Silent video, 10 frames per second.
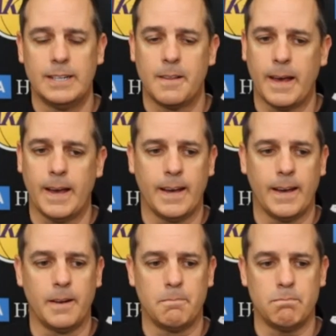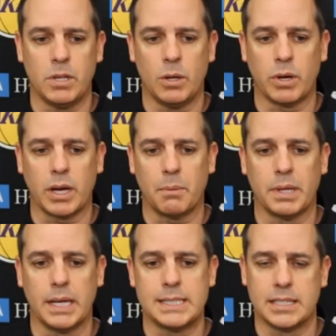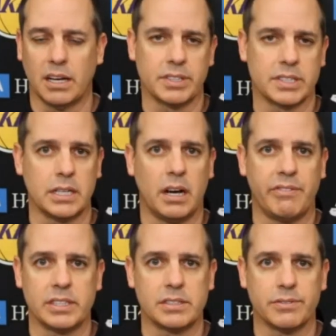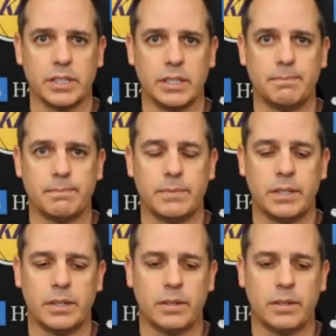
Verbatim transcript: and you know, we got to play selflessly offensively, you know.